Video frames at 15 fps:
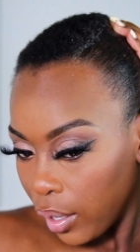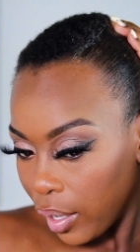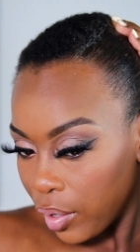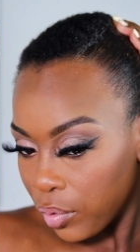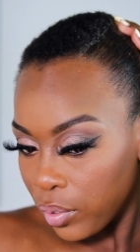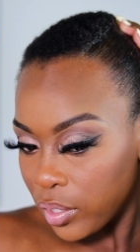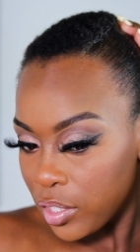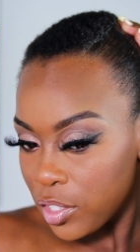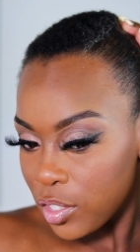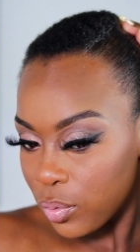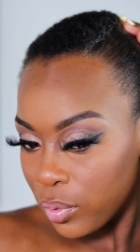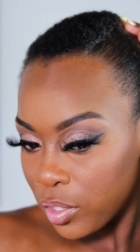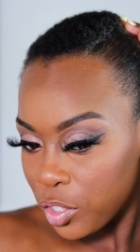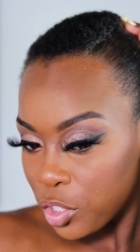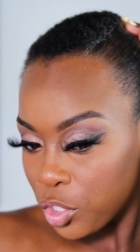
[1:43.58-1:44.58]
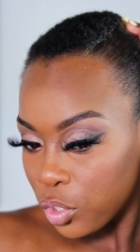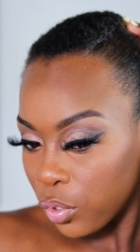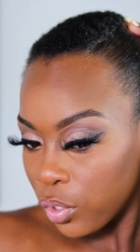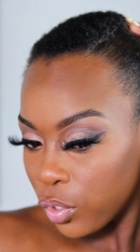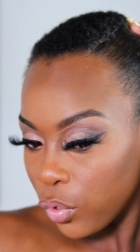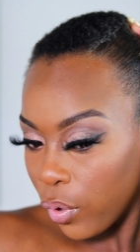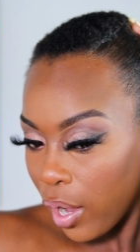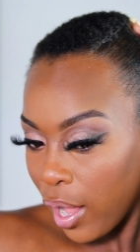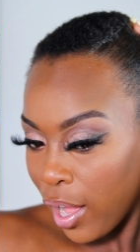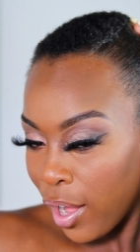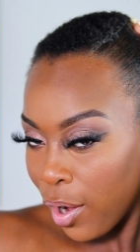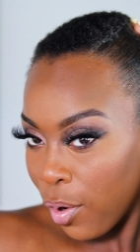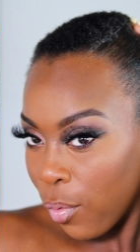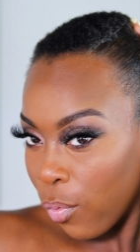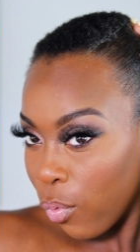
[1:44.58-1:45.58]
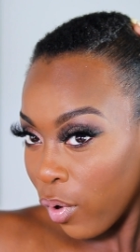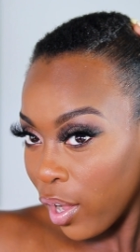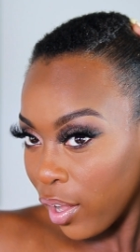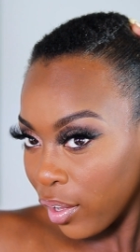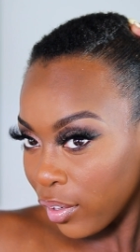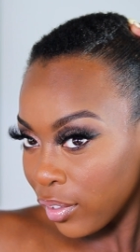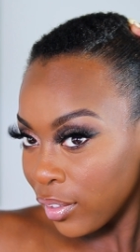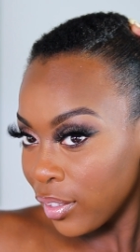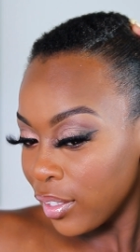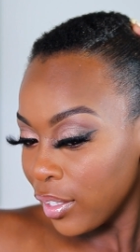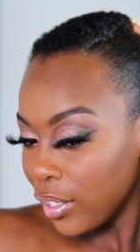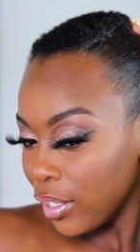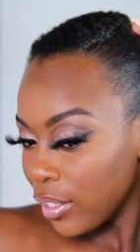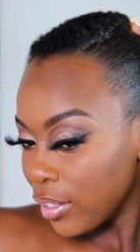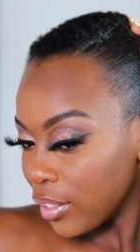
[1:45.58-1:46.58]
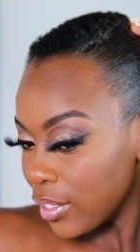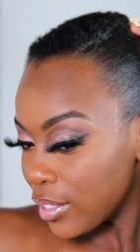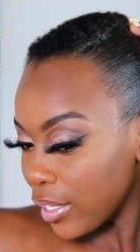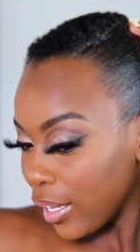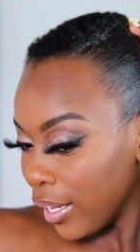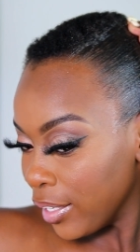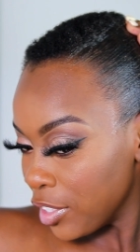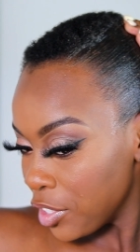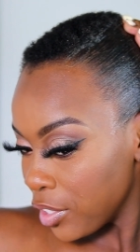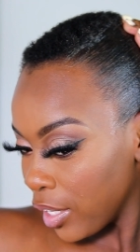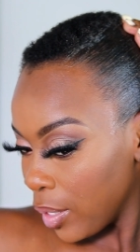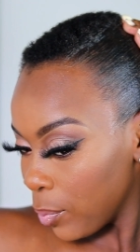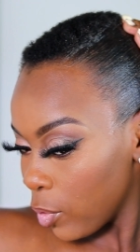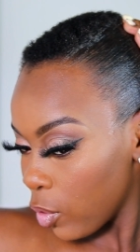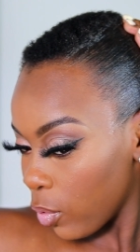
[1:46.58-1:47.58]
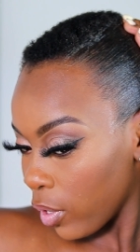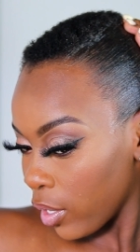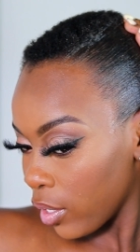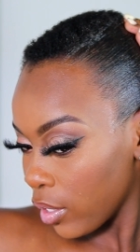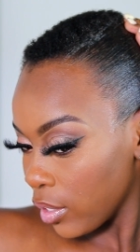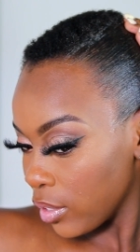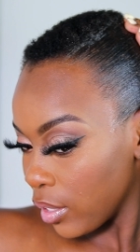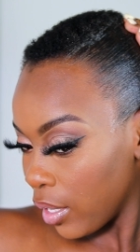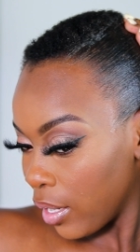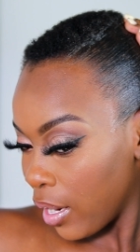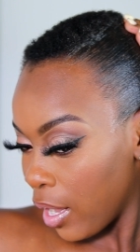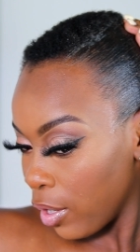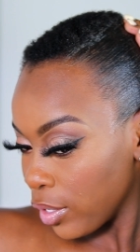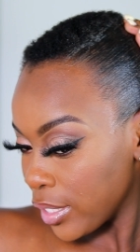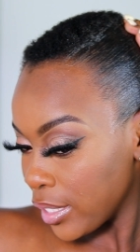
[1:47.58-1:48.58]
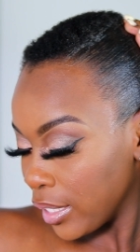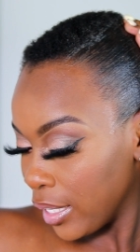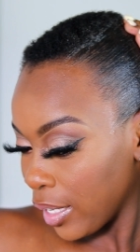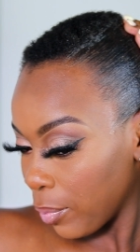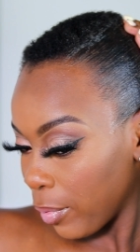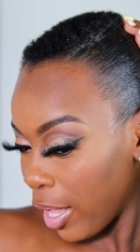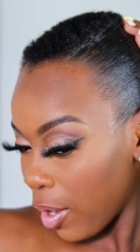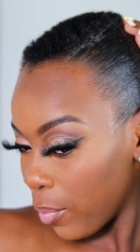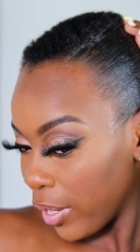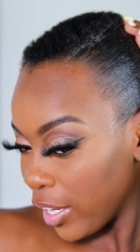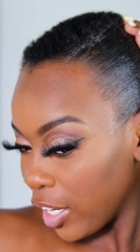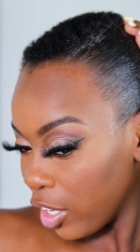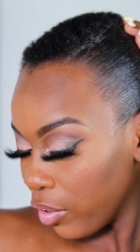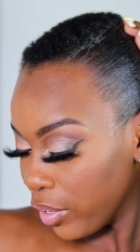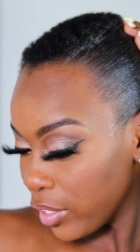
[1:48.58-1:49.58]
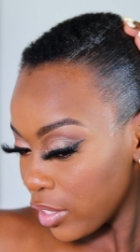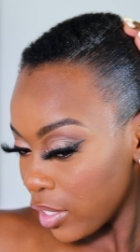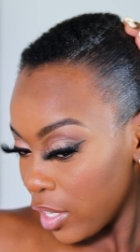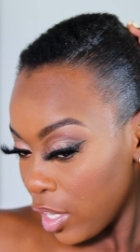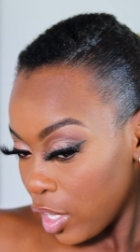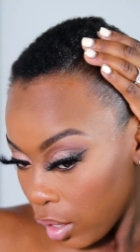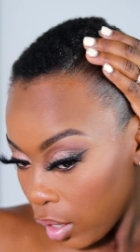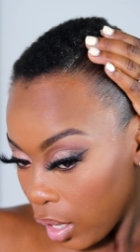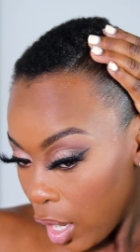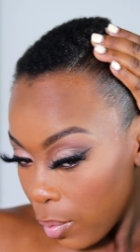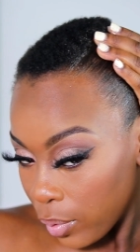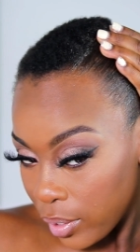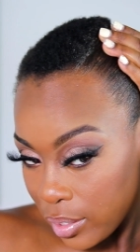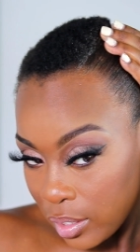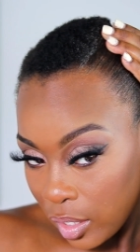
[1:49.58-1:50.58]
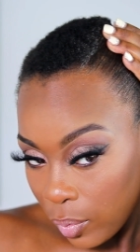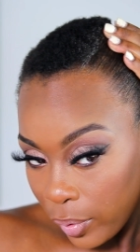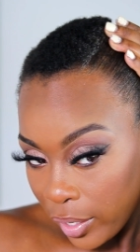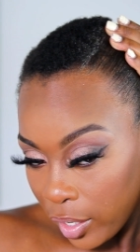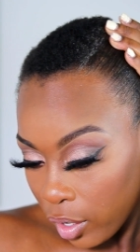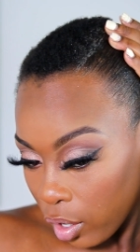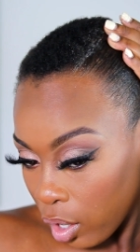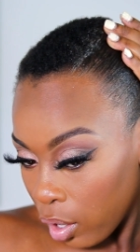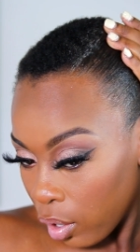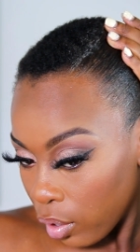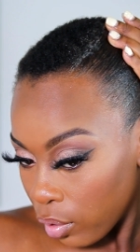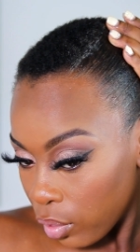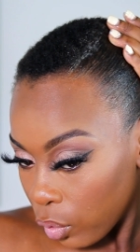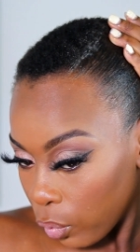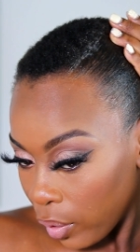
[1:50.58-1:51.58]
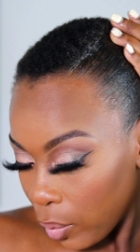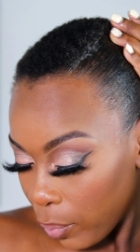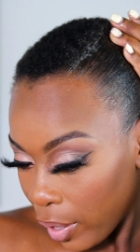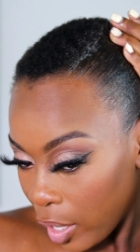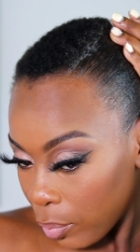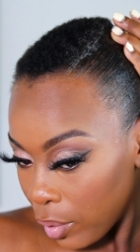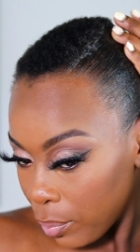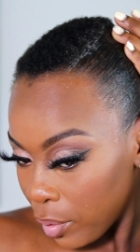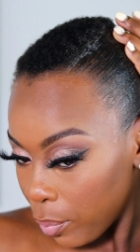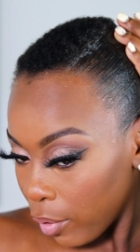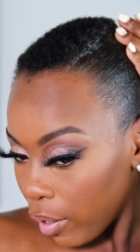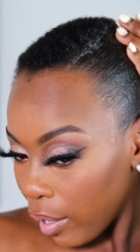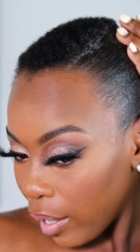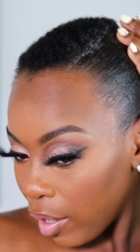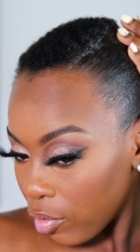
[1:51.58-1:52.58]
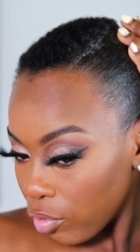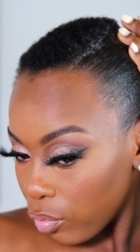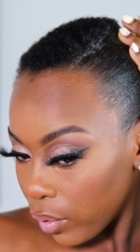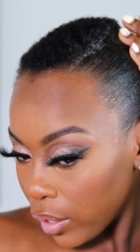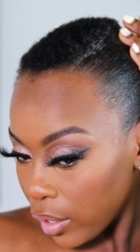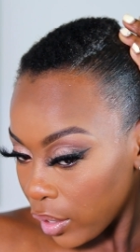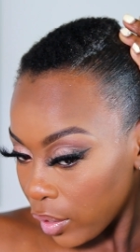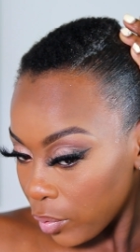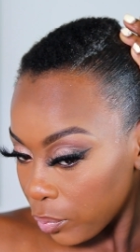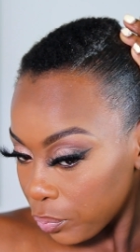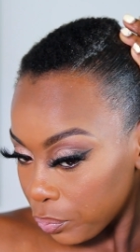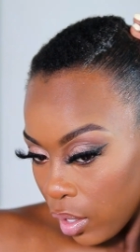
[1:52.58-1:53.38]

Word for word: I really just want to show you how well this edge tamer works and how slick back my hair is. I'm going to slick my hair all the way back, maybe about halfway